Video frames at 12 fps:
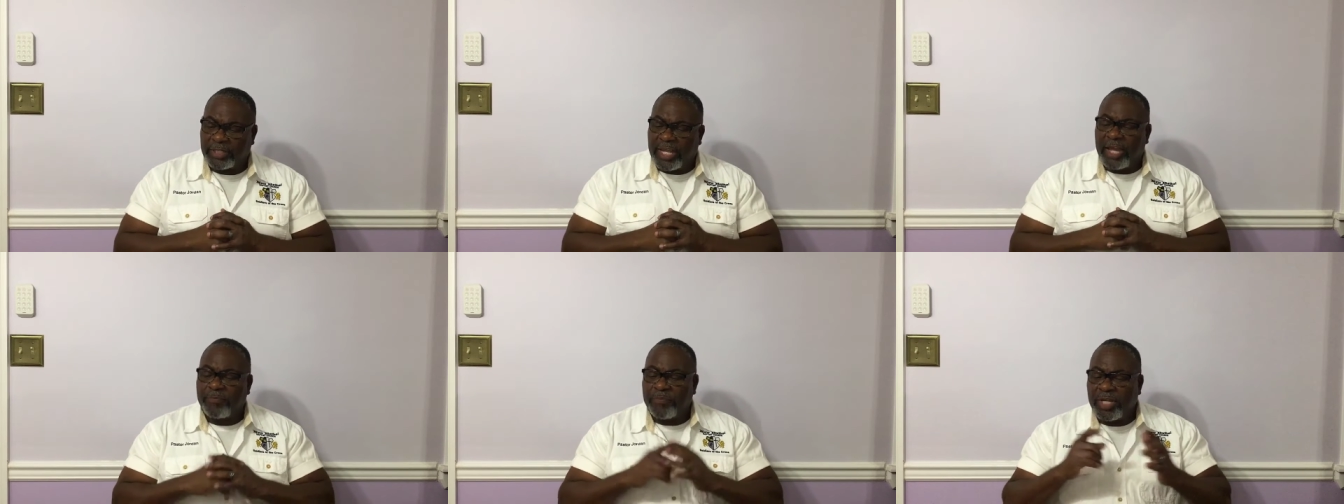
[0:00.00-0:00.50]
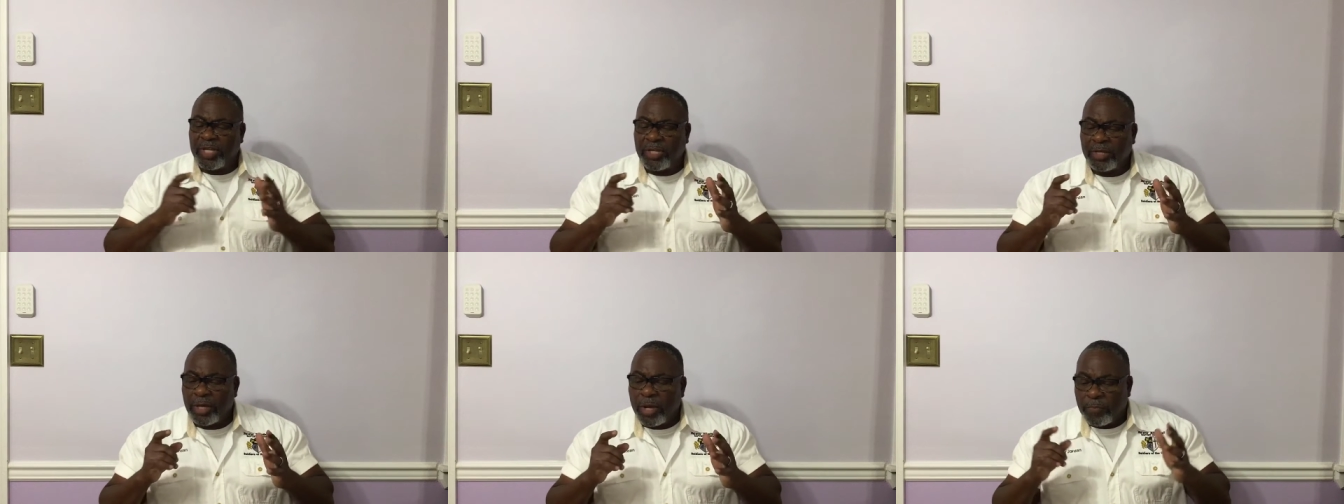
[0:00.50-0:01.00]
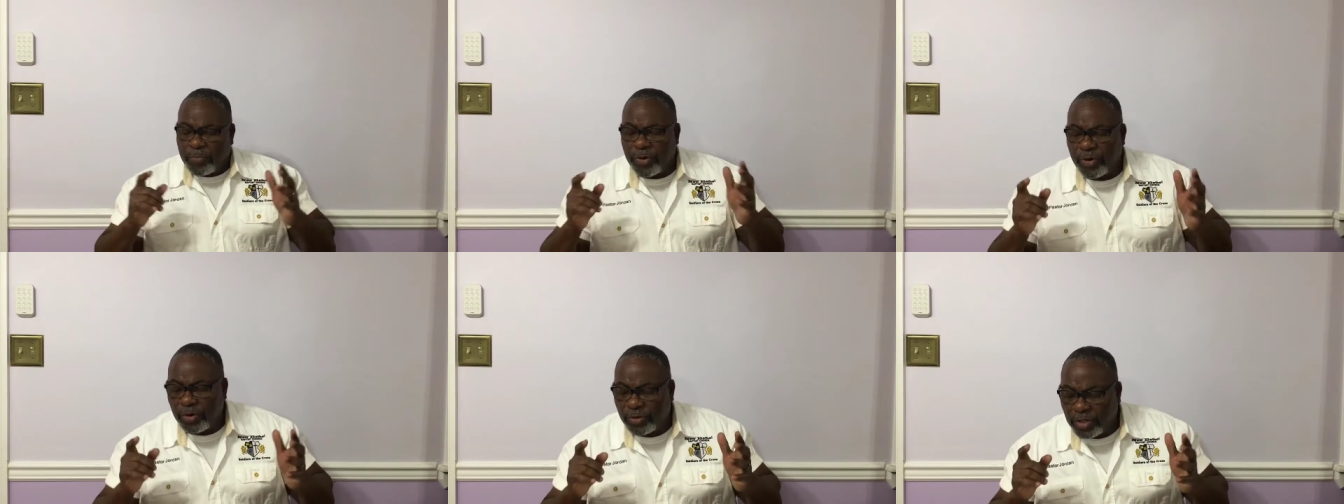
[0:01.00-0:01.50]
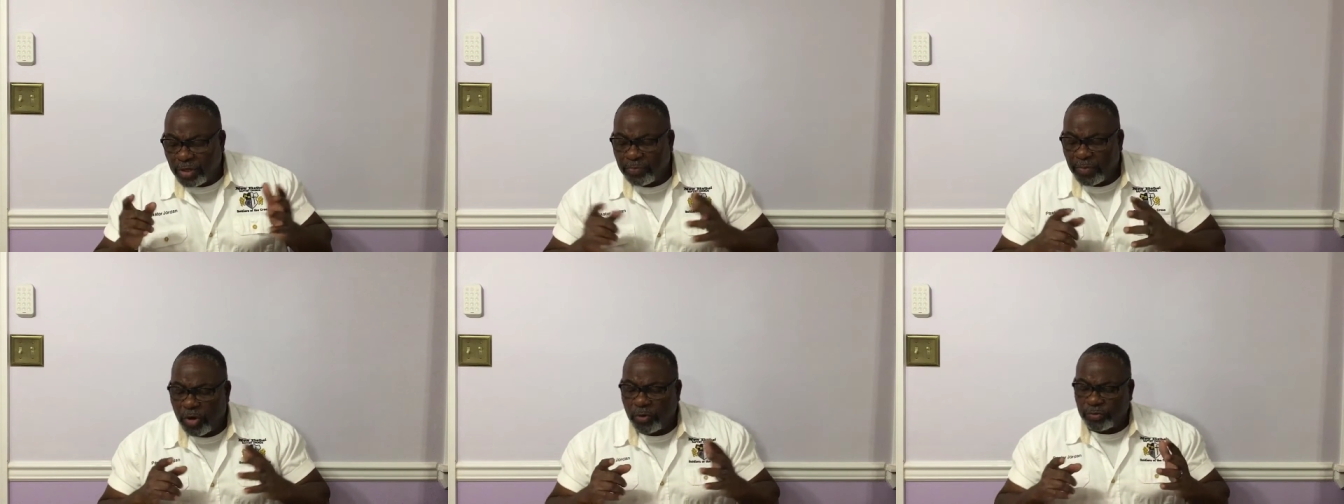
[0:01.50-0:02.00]
Let me pull the
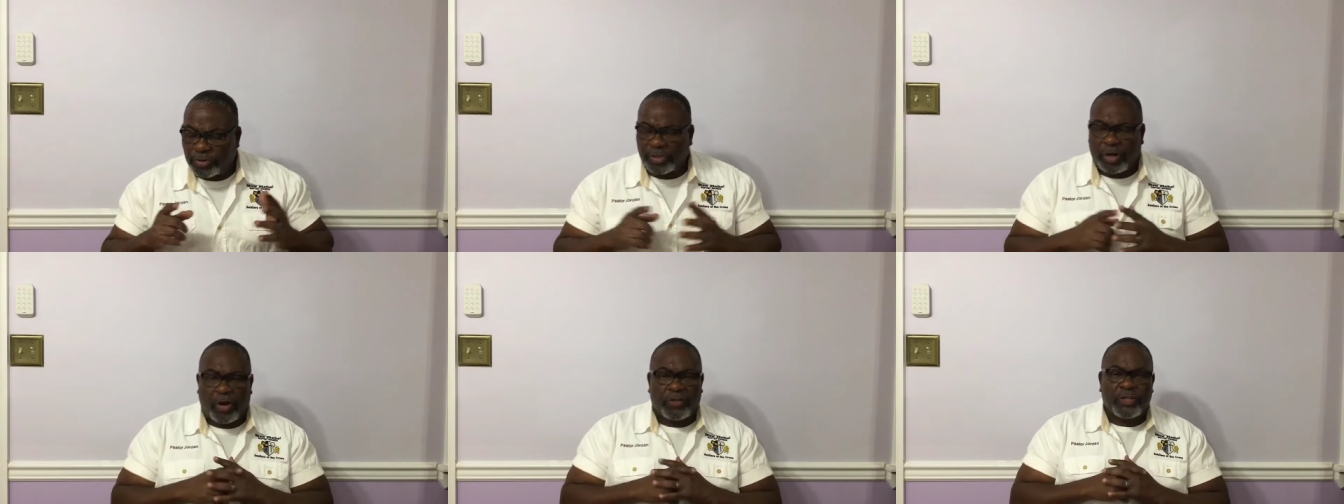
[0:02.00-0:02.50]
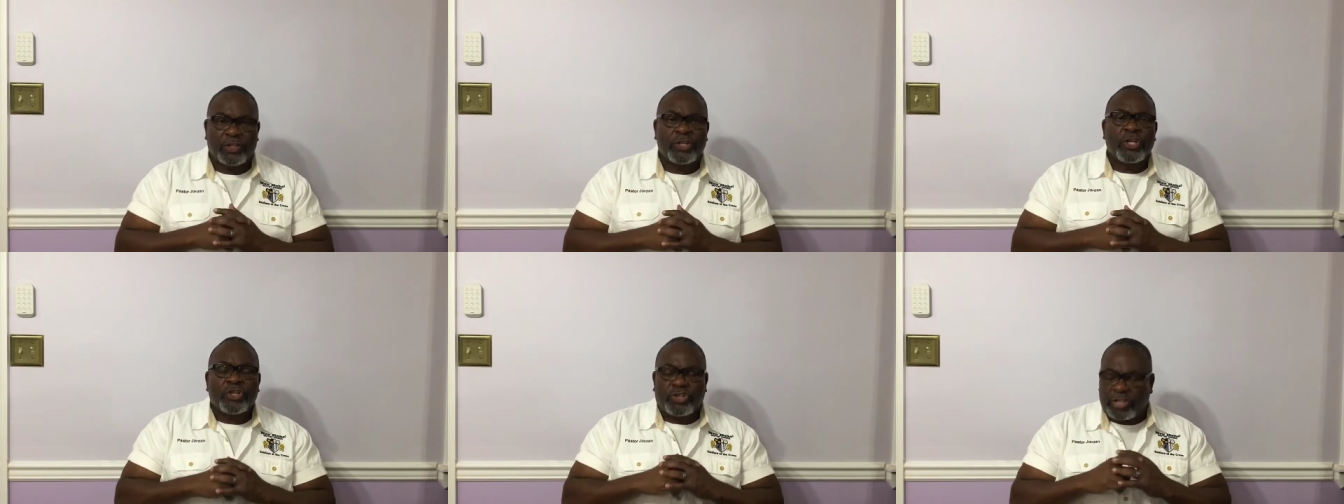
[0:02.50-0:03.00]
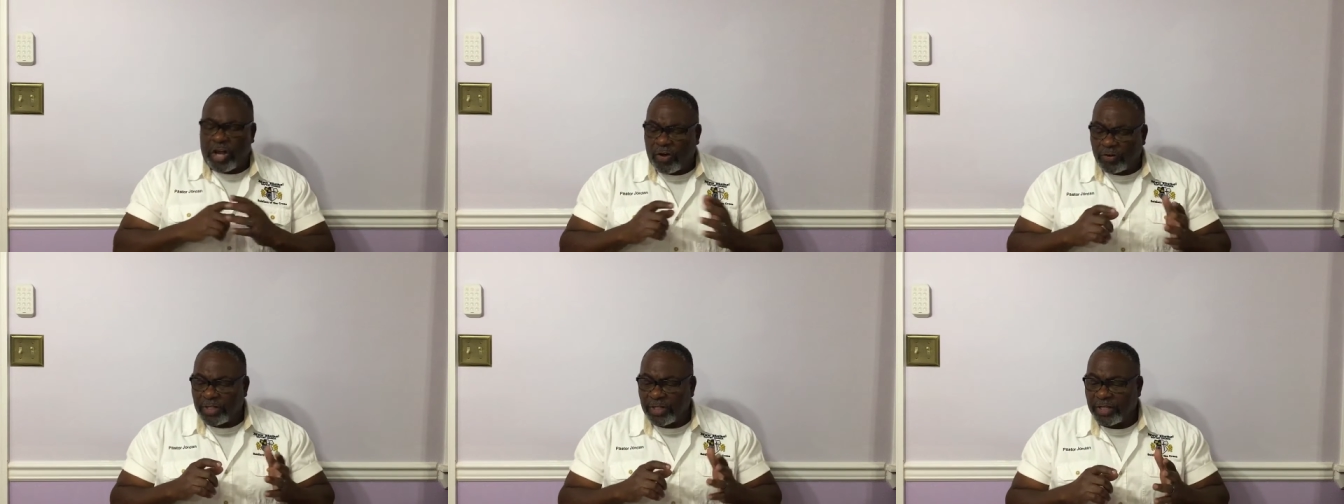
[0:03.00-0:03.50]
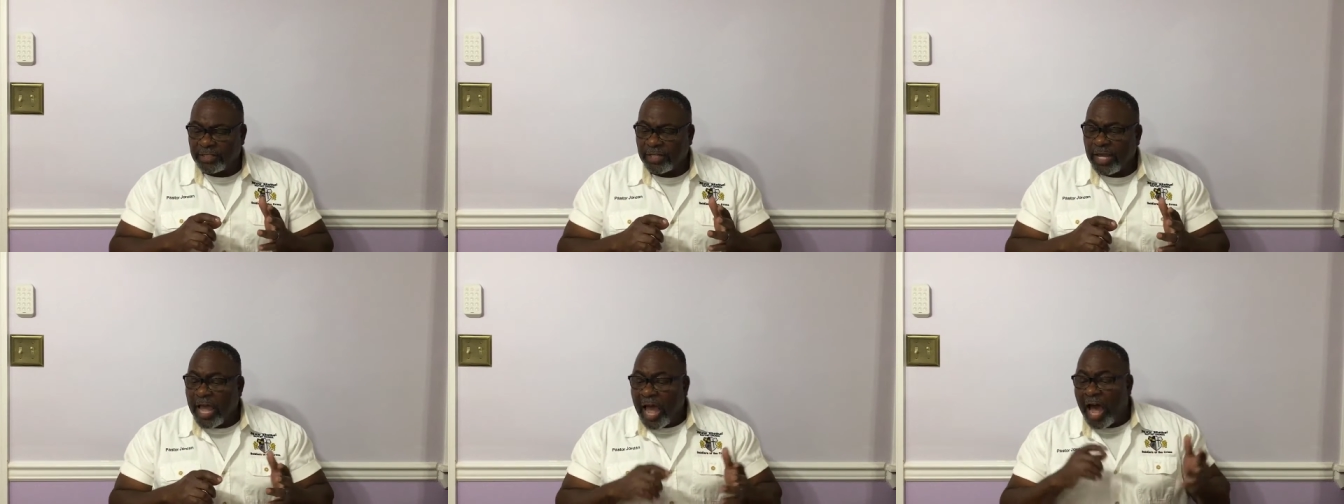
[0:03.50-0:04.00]
mote or the
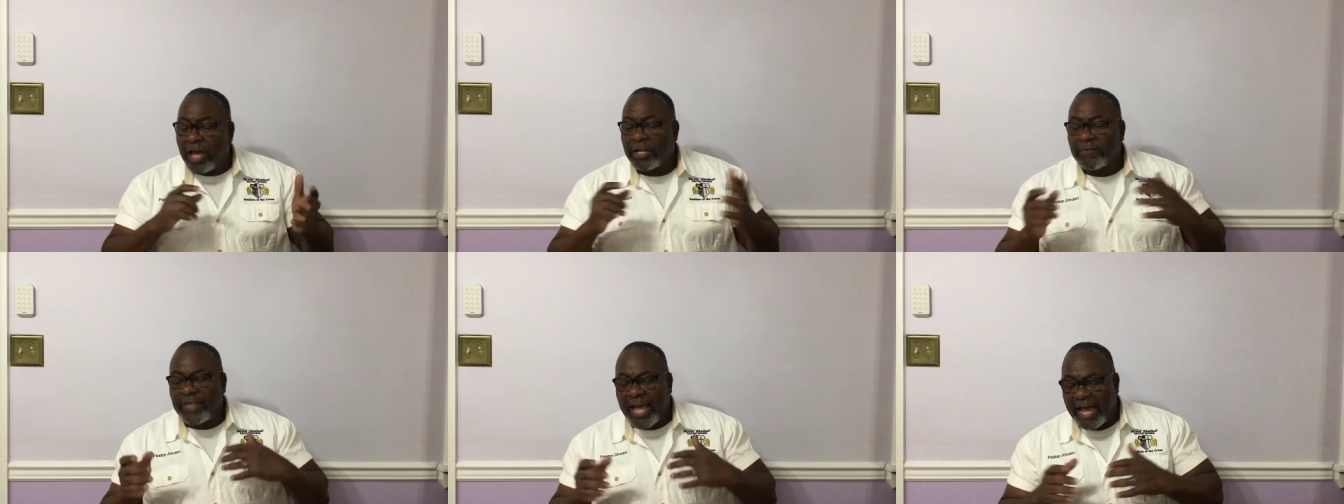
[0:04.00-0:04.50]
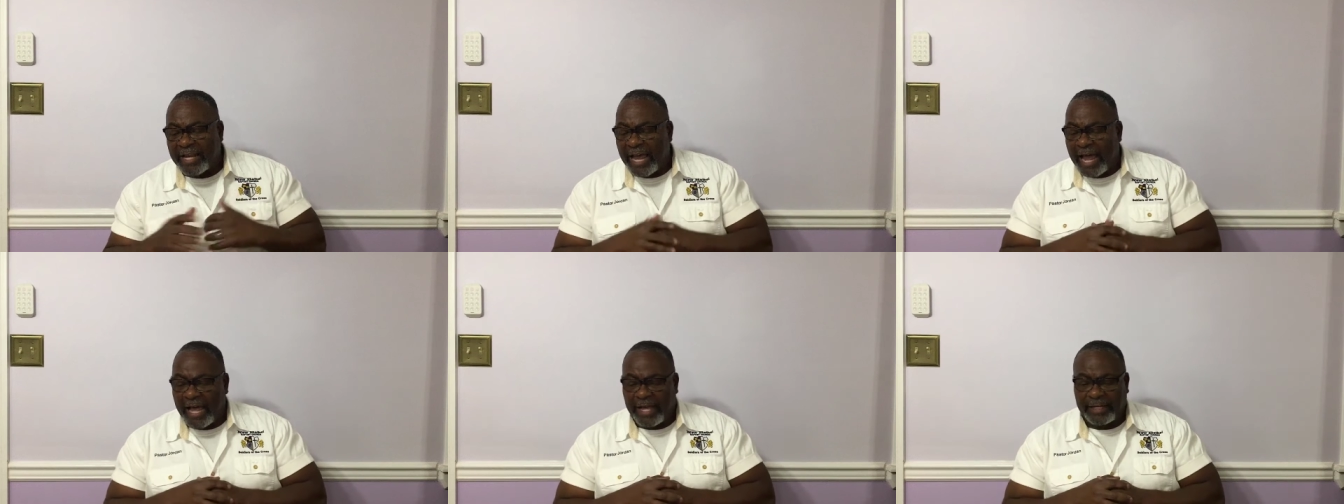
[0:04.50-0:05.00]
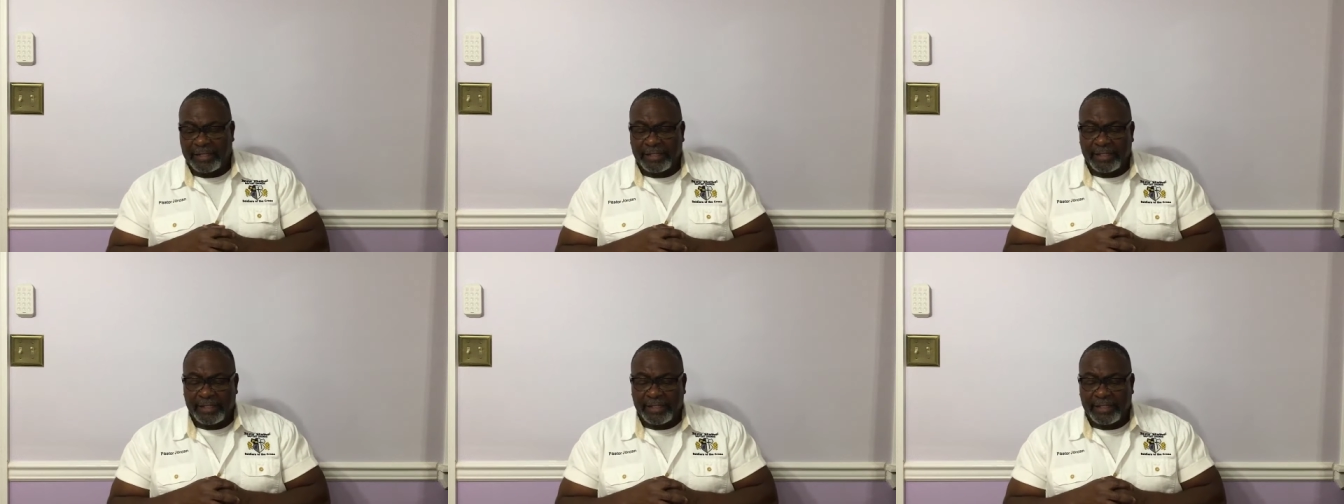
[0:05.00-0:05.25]
sawdust out of thine eye,